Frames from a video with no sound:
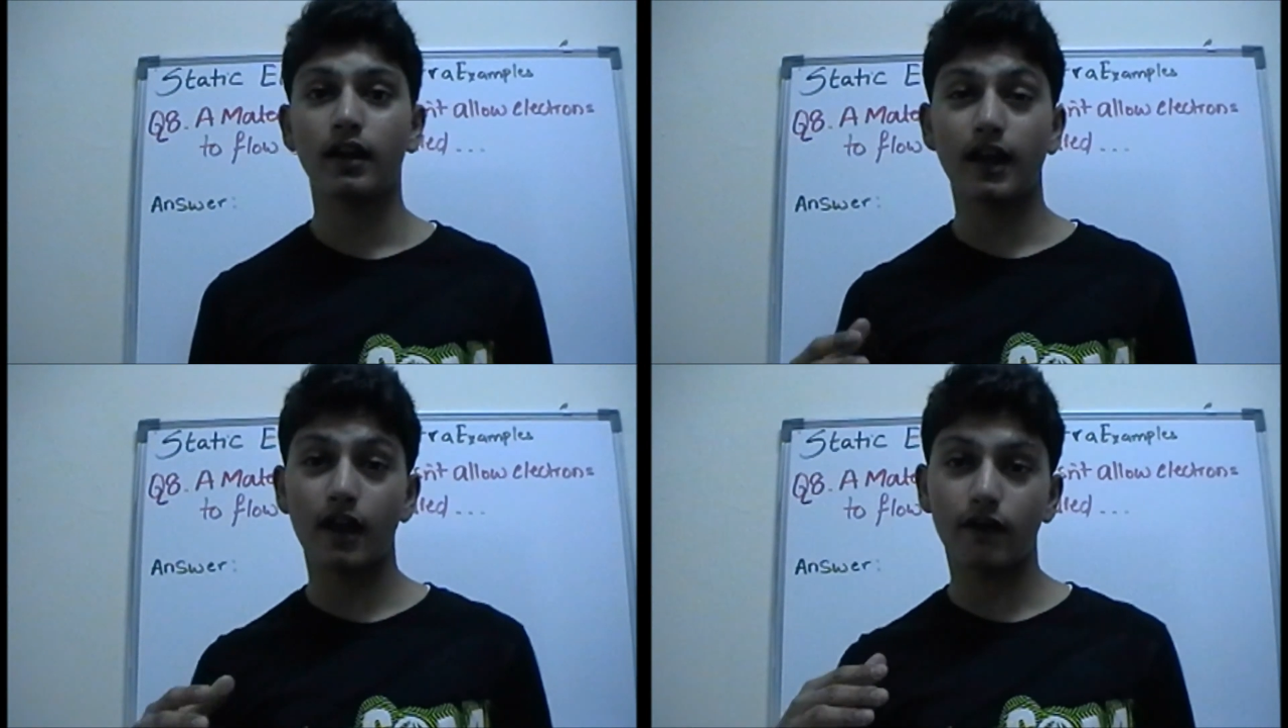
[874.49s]

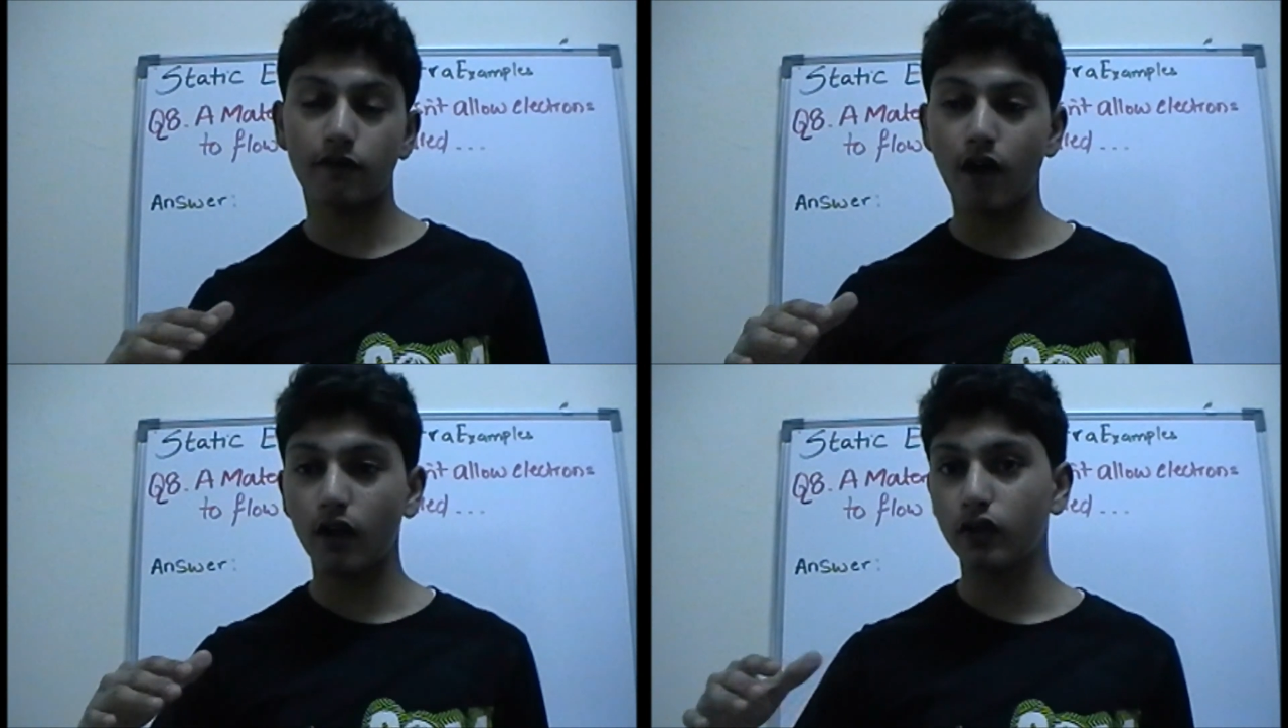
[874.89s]
kind of
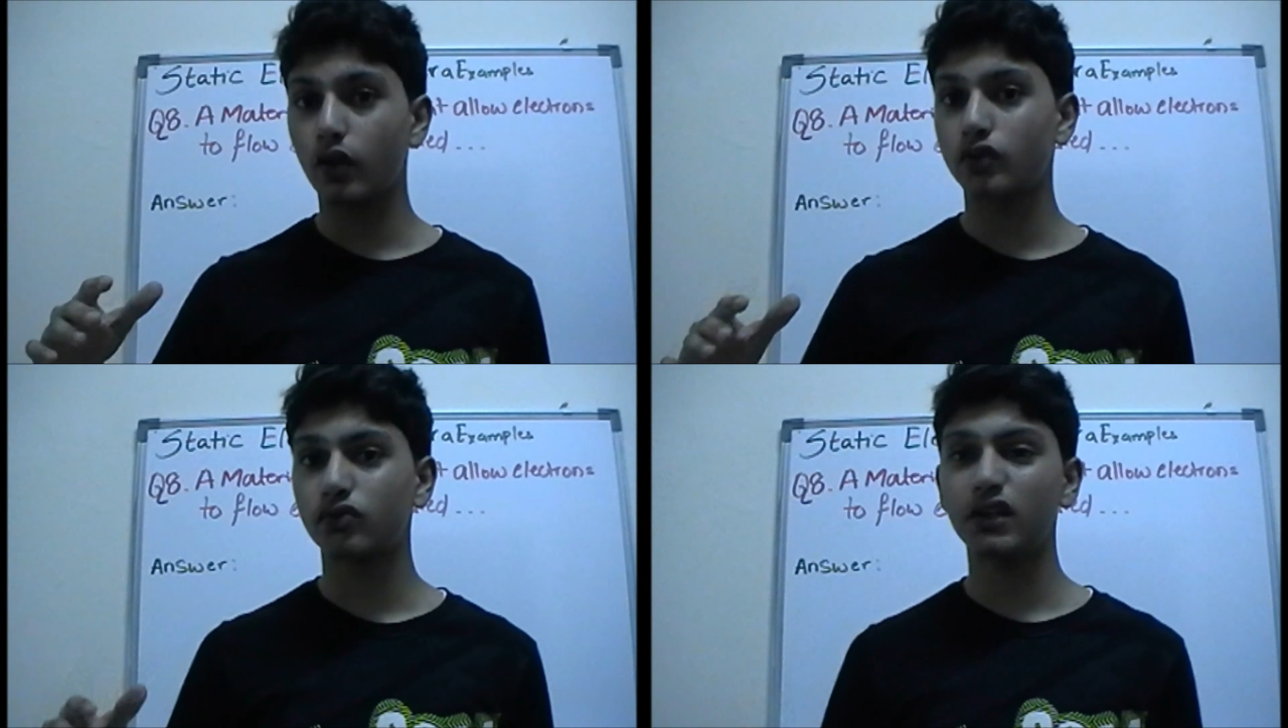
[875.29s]
follow
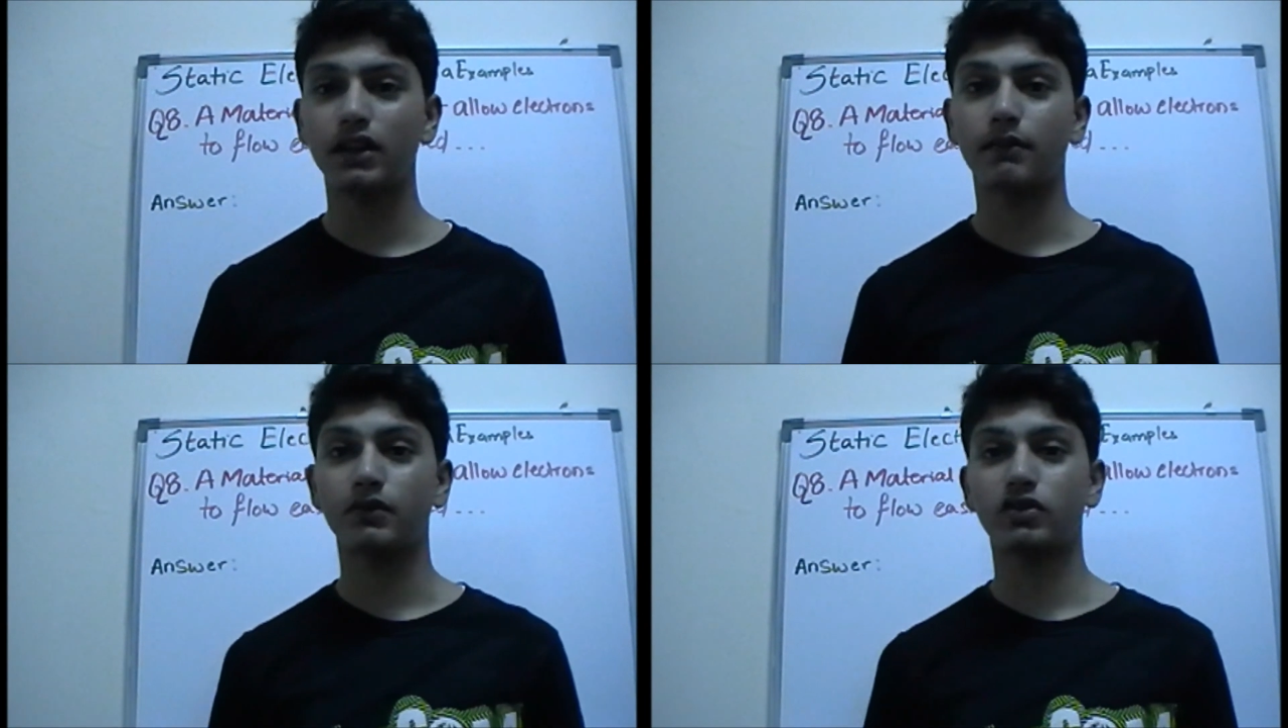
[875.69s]
those
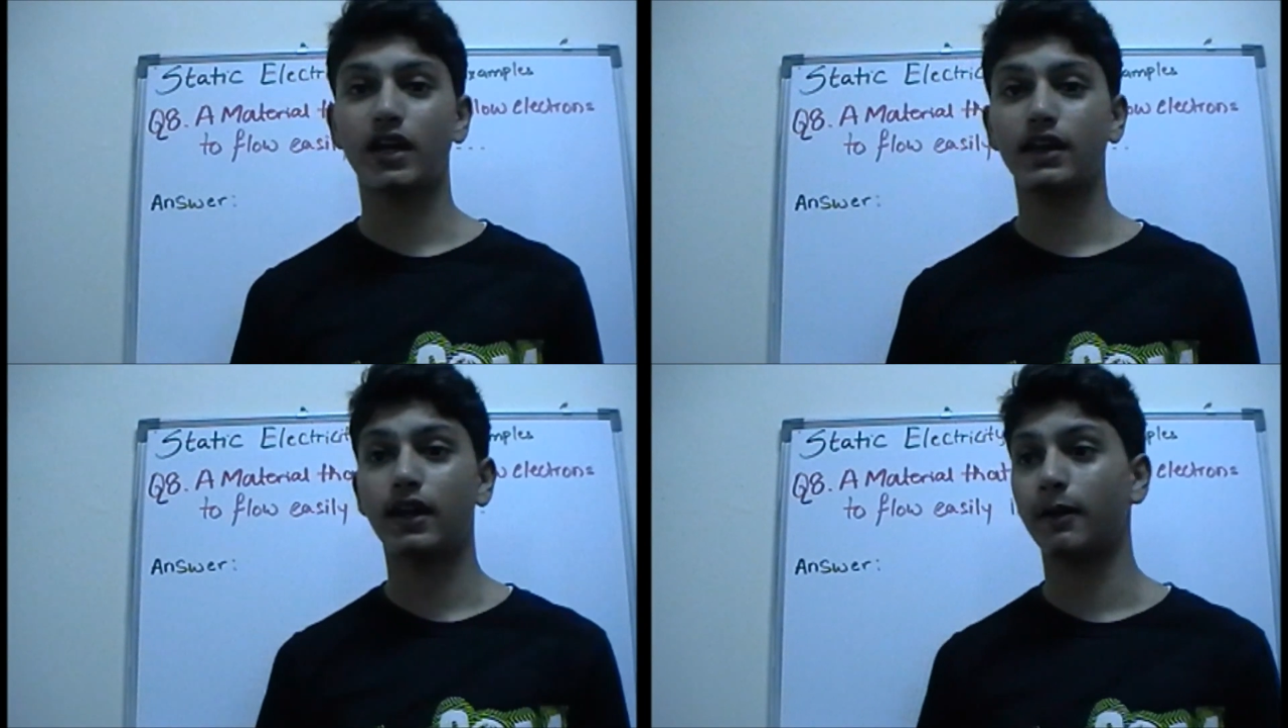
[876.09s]
rhythms
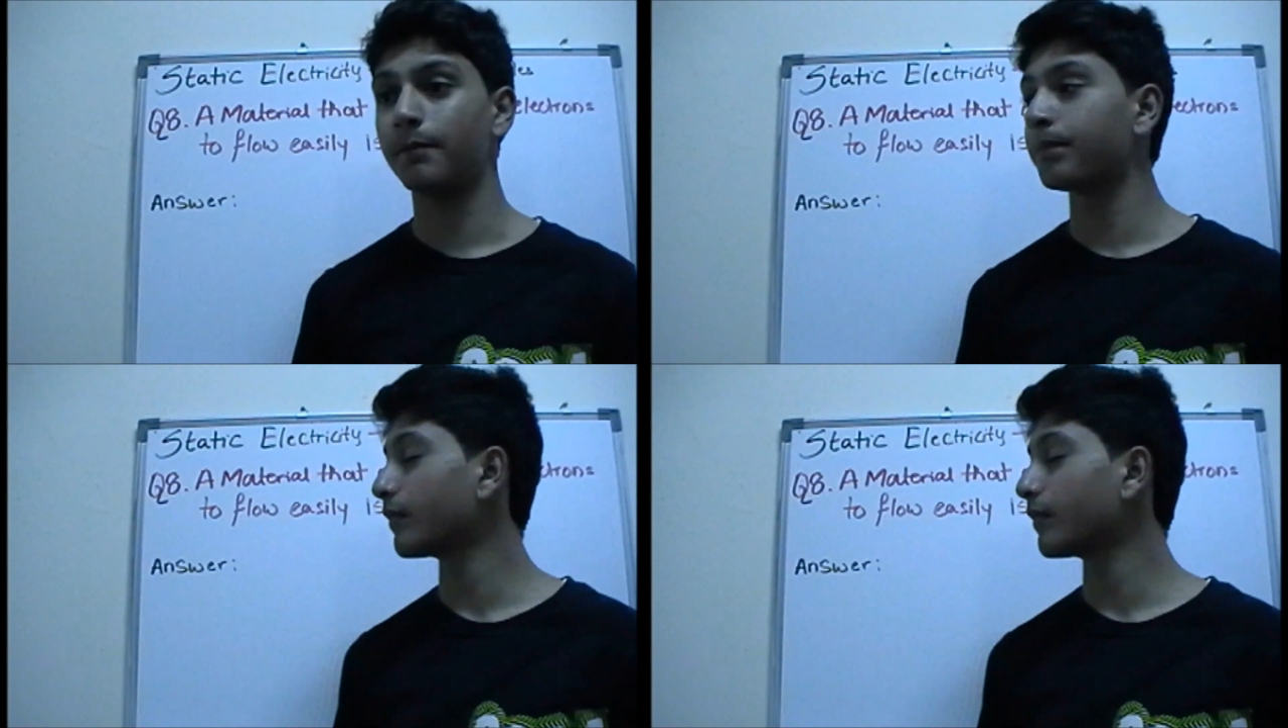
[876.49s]
right there.